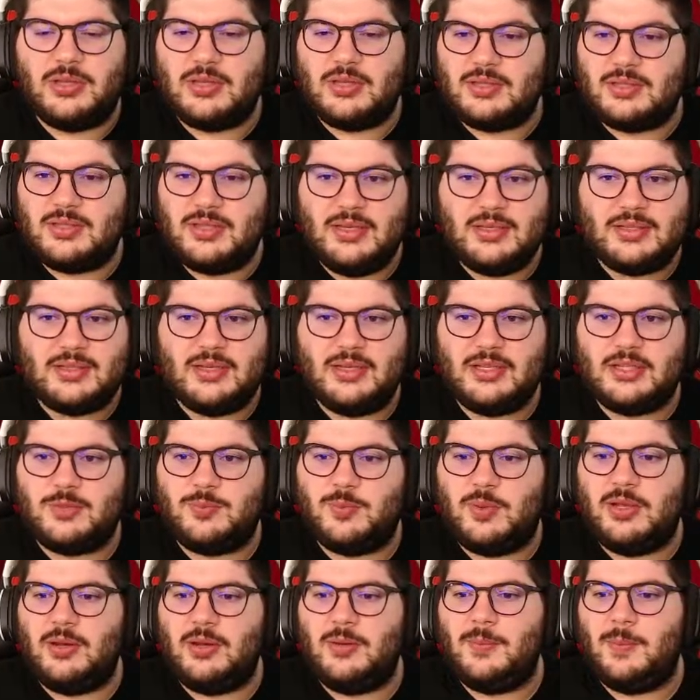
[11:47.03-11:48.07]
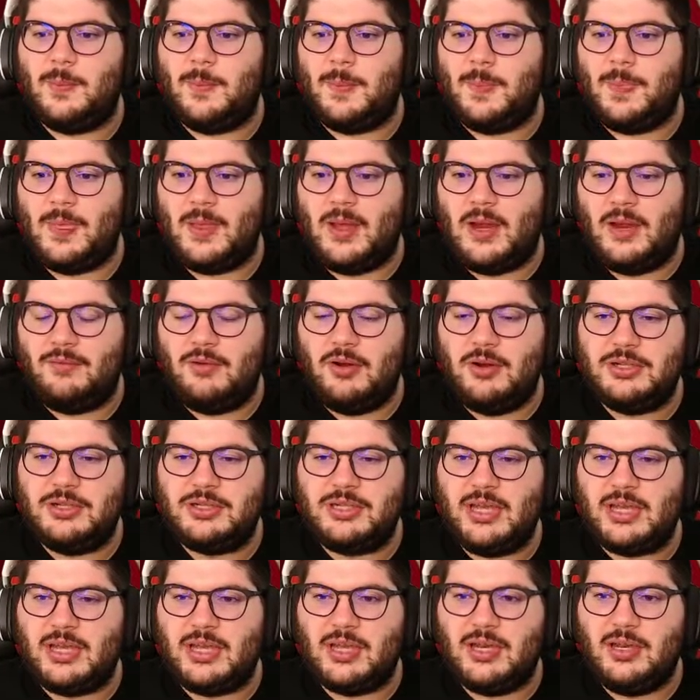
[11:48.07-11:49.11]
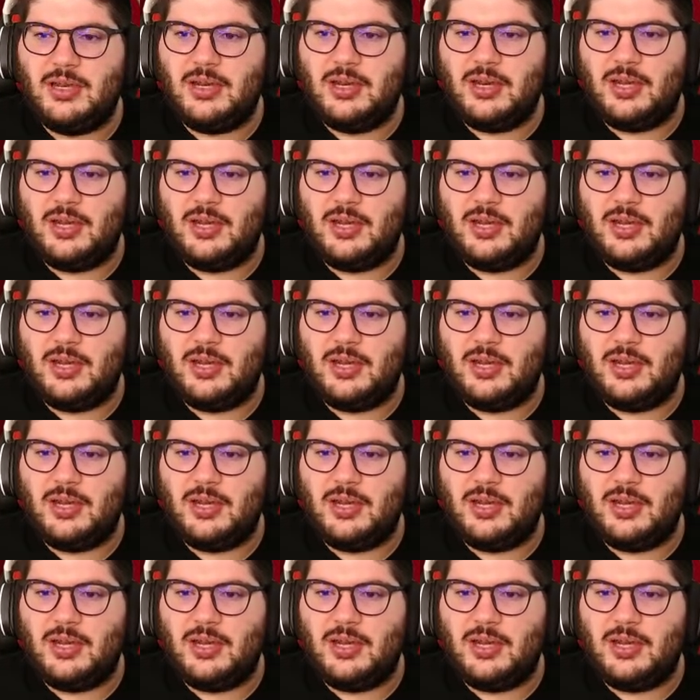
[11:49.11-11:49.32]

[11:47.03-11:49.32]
this season it's been, I've only taken